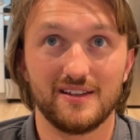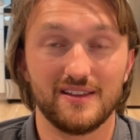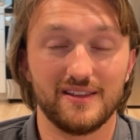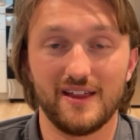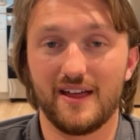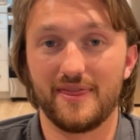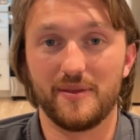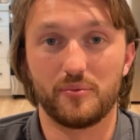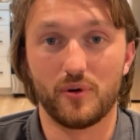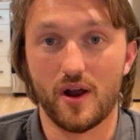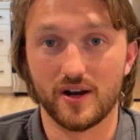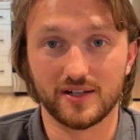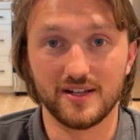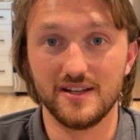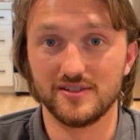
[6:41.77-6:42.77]
that the
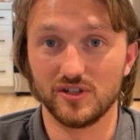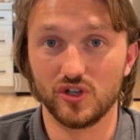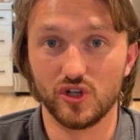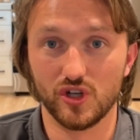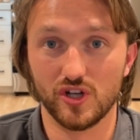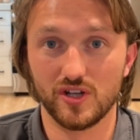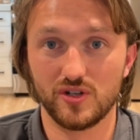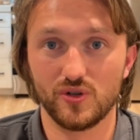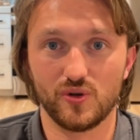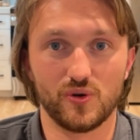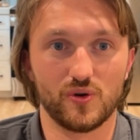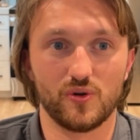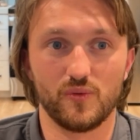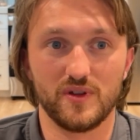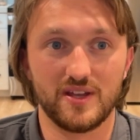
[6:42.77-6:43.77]
product isn't good,
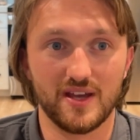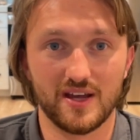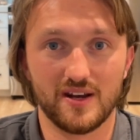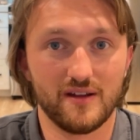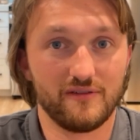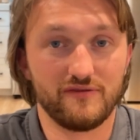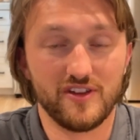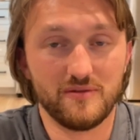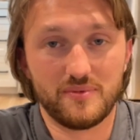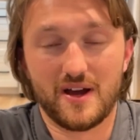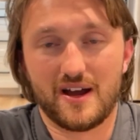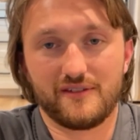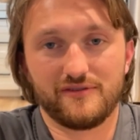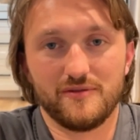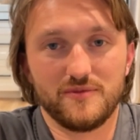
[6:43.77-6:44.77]
or we get enough
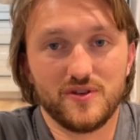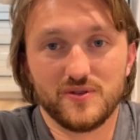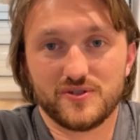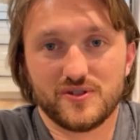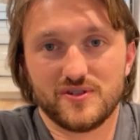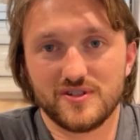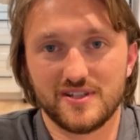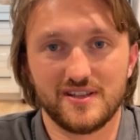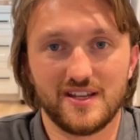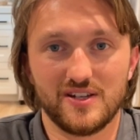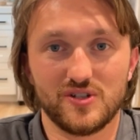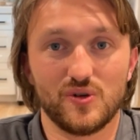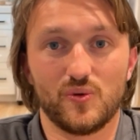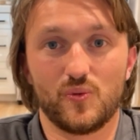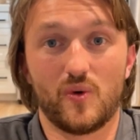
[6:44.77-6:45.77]
feedback from users and they
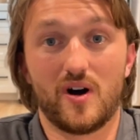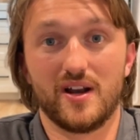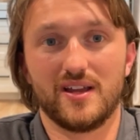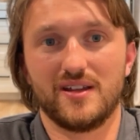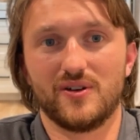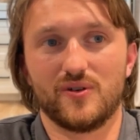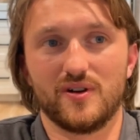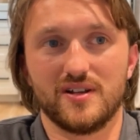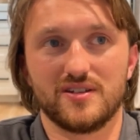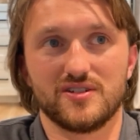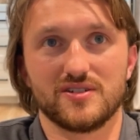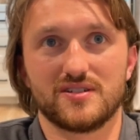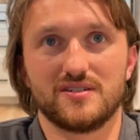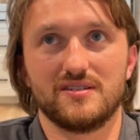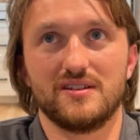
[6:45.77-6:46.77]
don't want it, or it
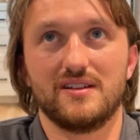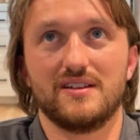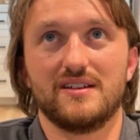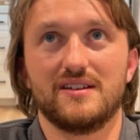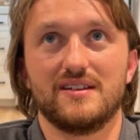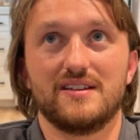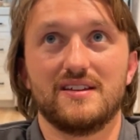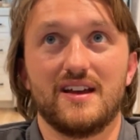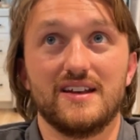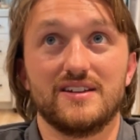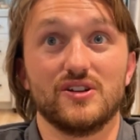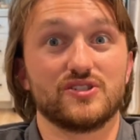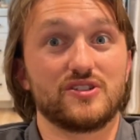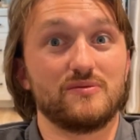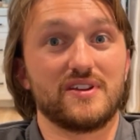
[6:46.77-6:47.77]
just
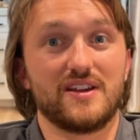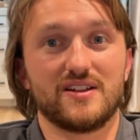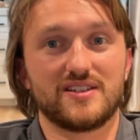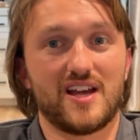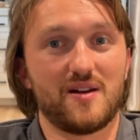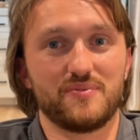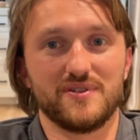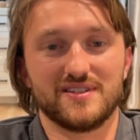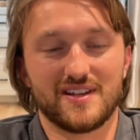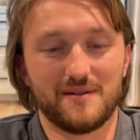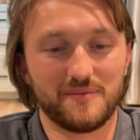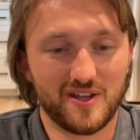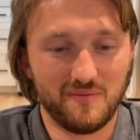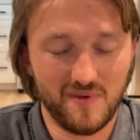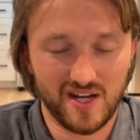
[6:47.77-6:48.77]
until something else happens, I'm
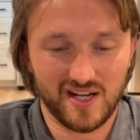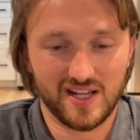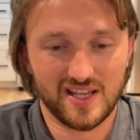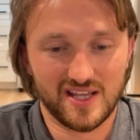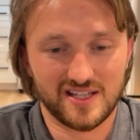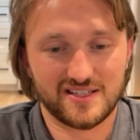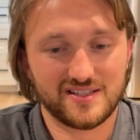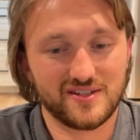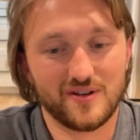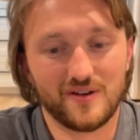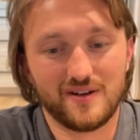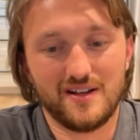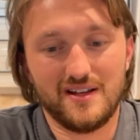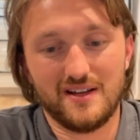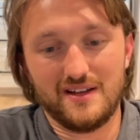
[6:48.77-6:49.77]
committing to this. So
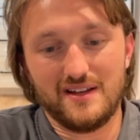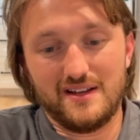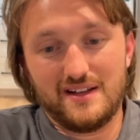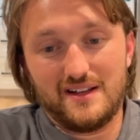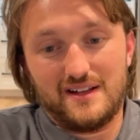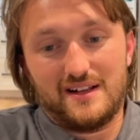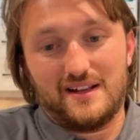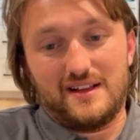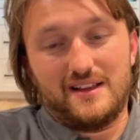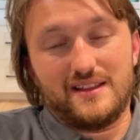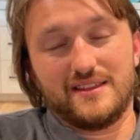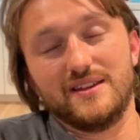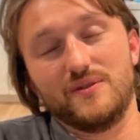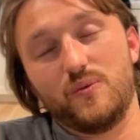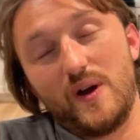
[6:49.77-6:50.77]

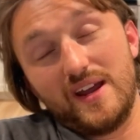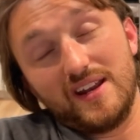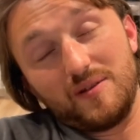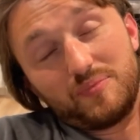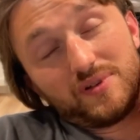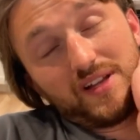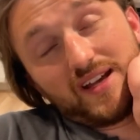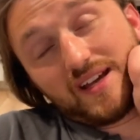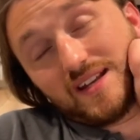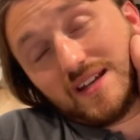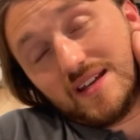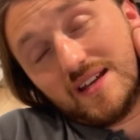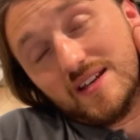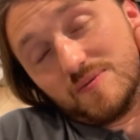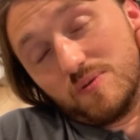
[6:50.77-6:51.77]
the waiting plan
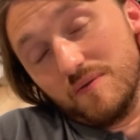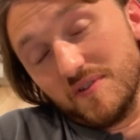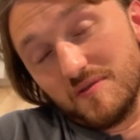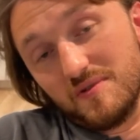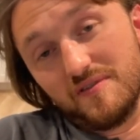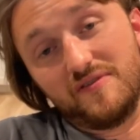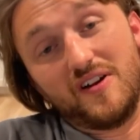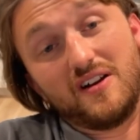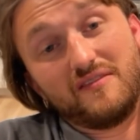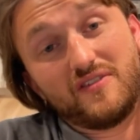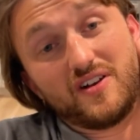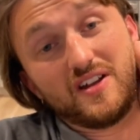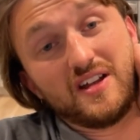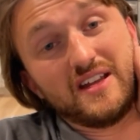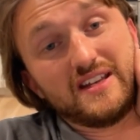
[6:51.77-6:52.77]
is proving to be very,
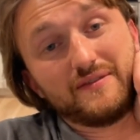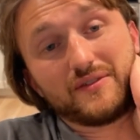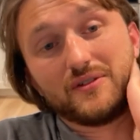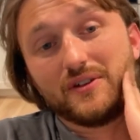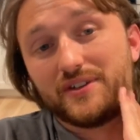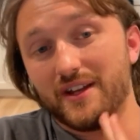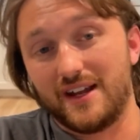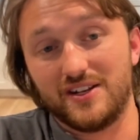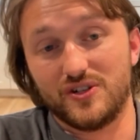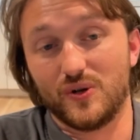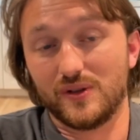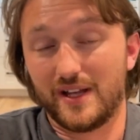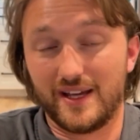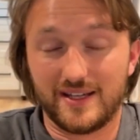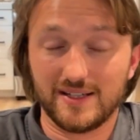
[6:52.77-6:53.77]
very difficult, and I don't
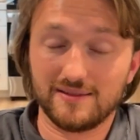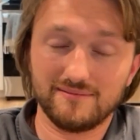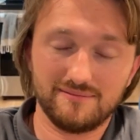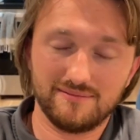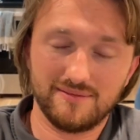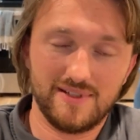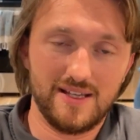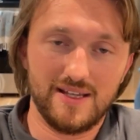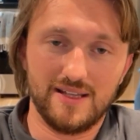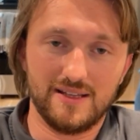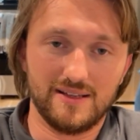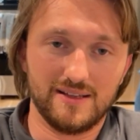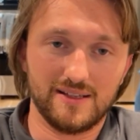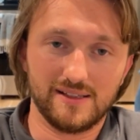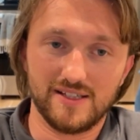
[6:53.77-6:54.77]
like it
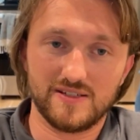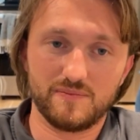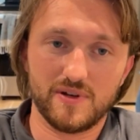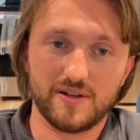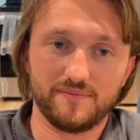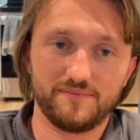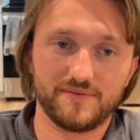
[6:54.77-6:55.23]
in the least bit.